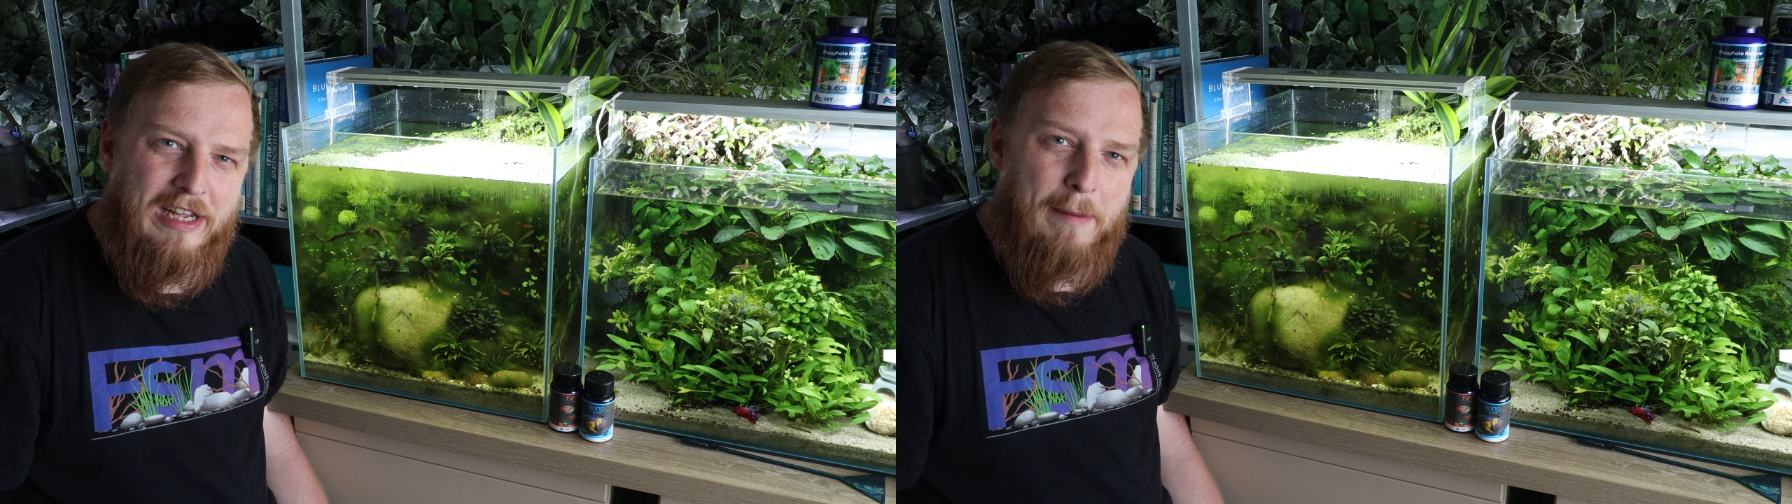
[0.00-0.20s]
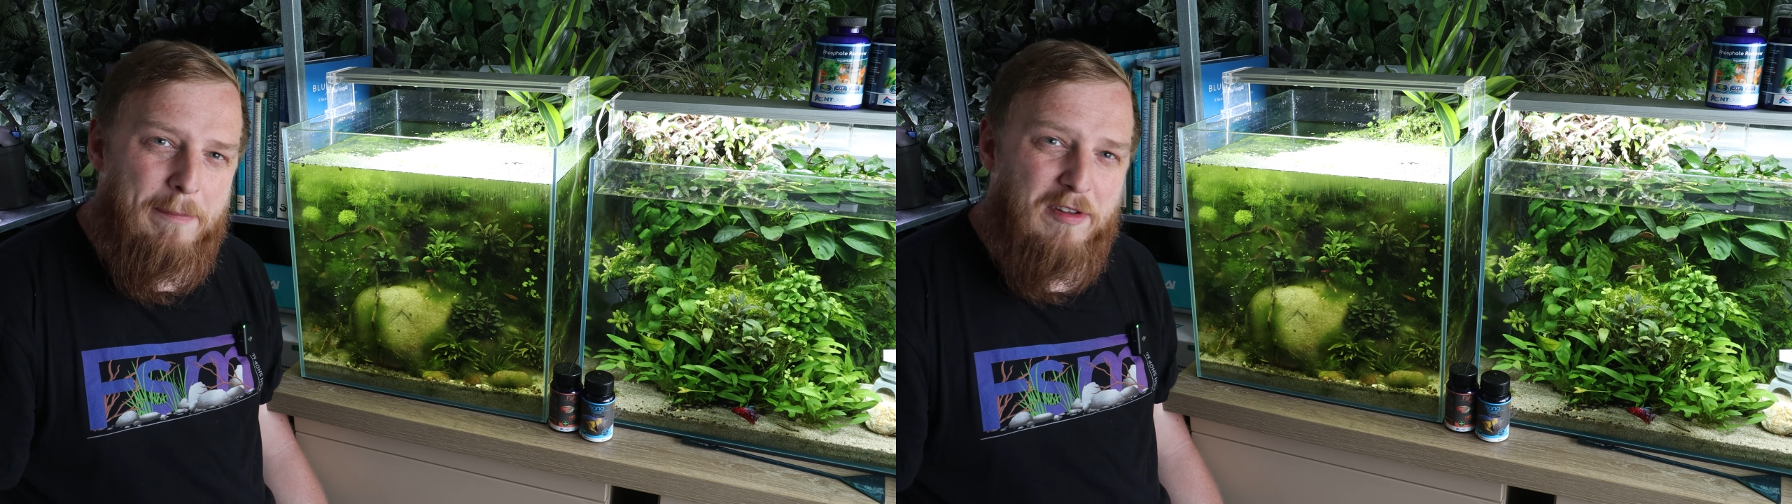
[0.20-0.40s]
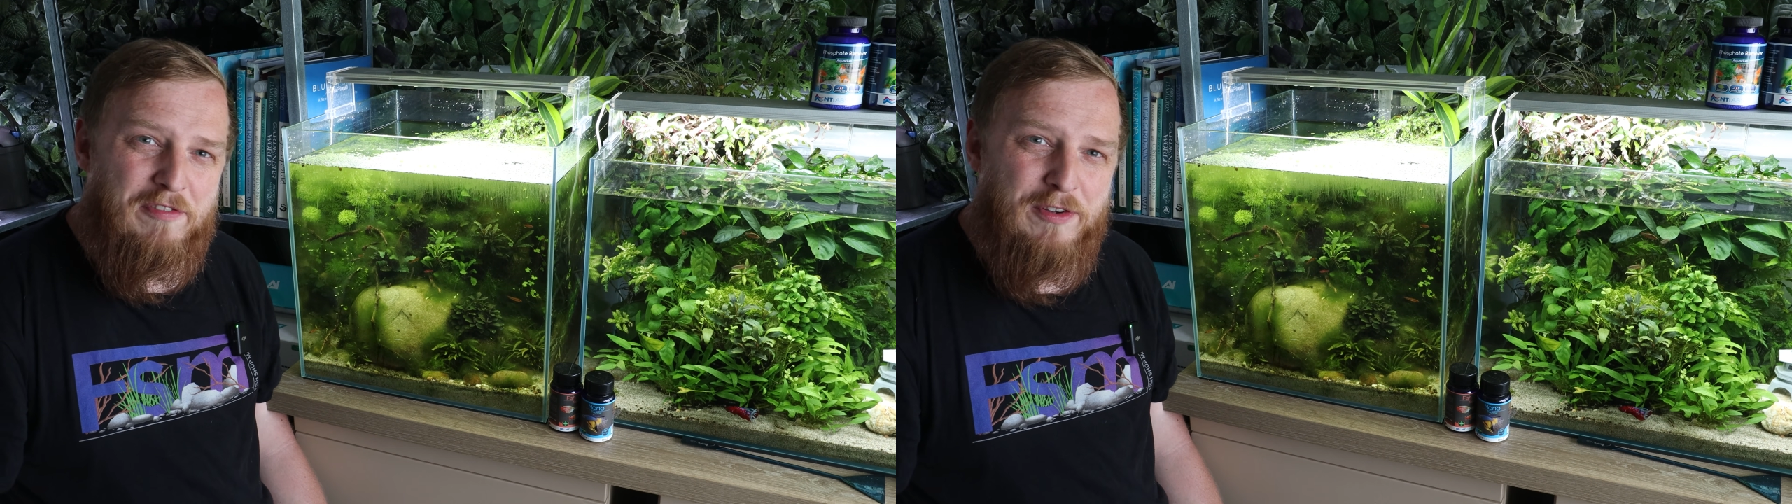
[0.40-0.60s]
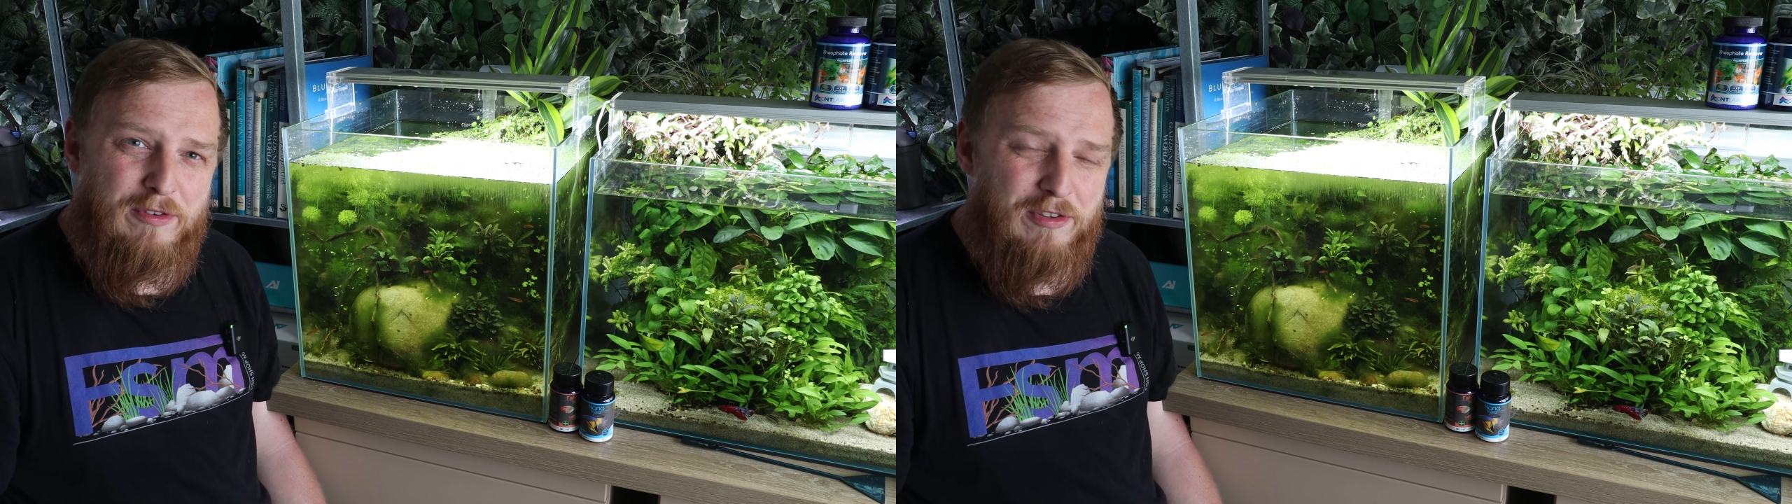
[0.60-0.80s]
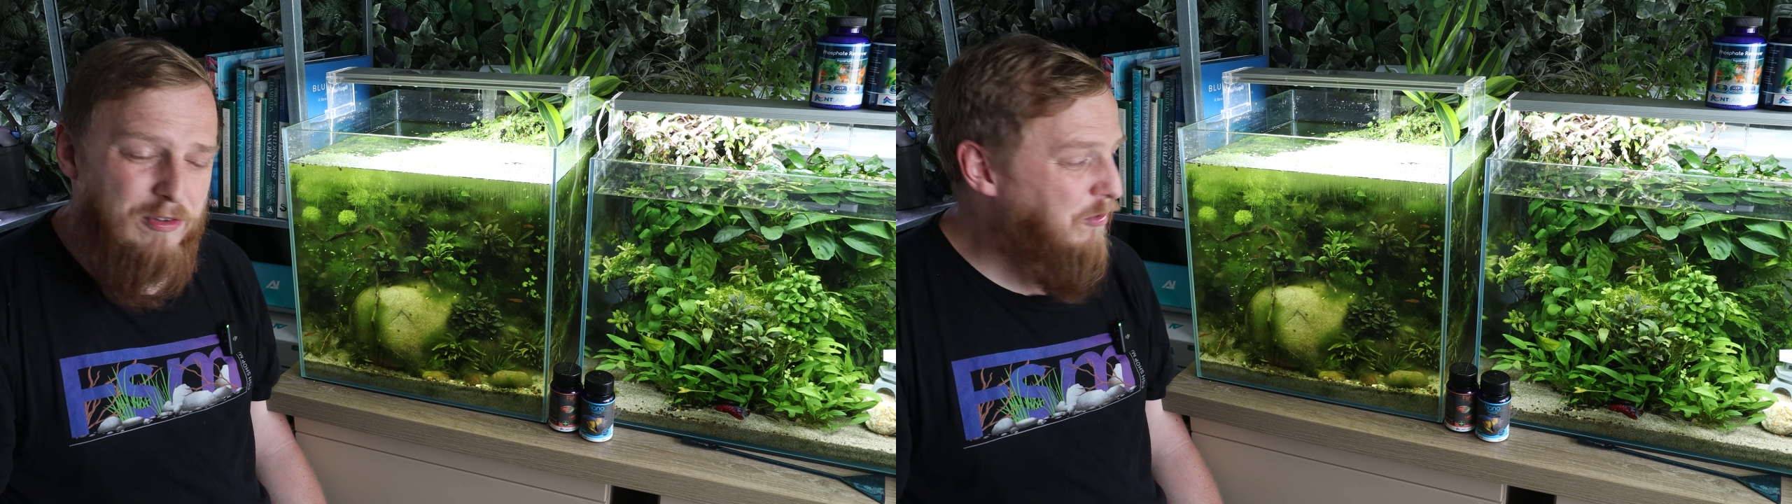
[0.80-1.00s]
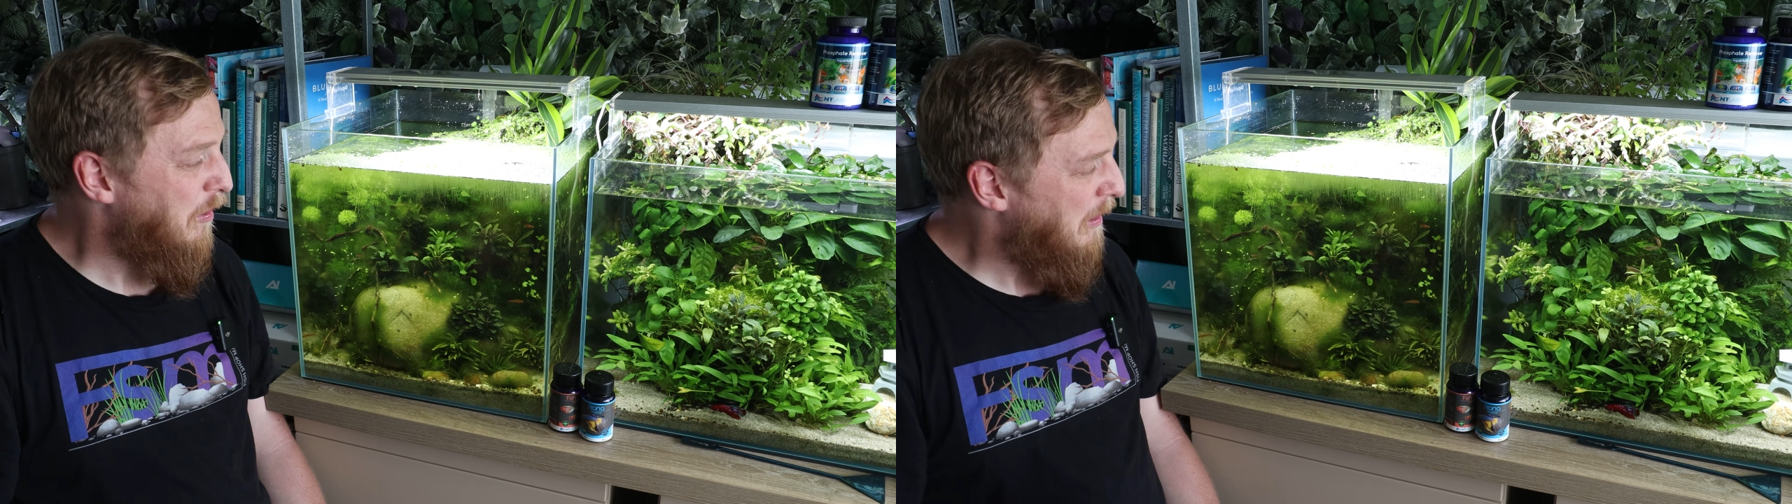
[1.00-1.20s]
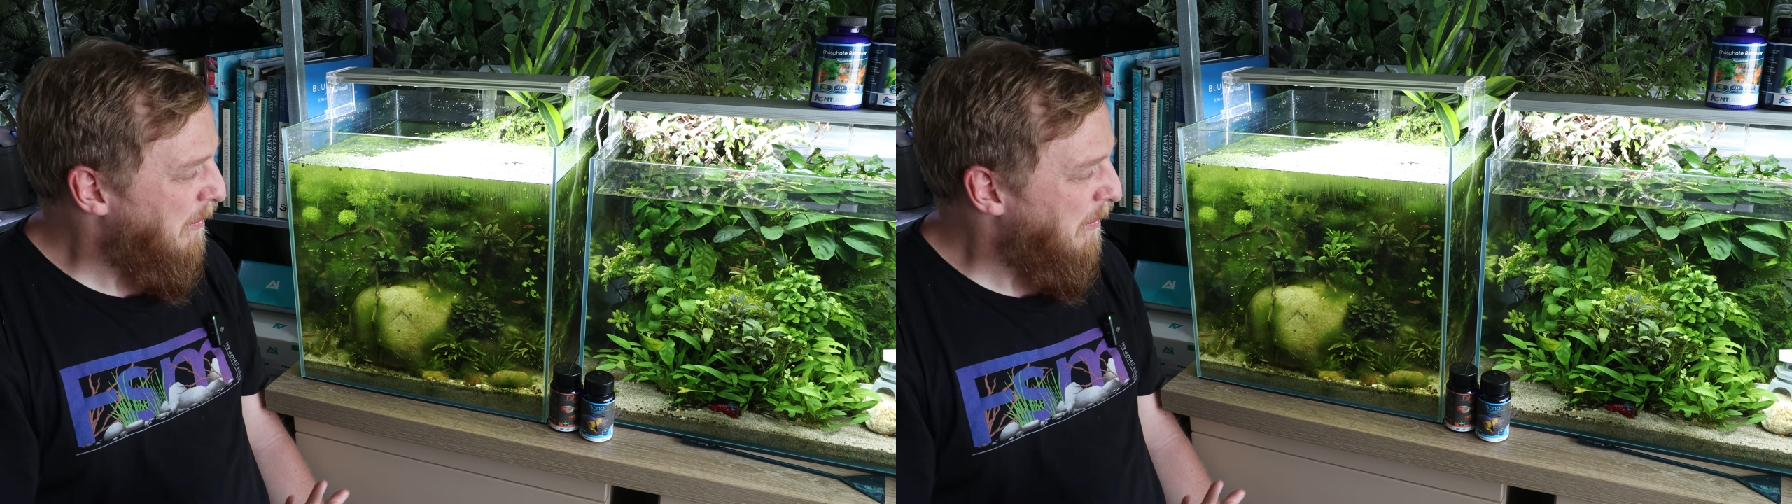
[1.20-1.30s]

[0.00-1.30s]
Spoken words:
it up as a food source,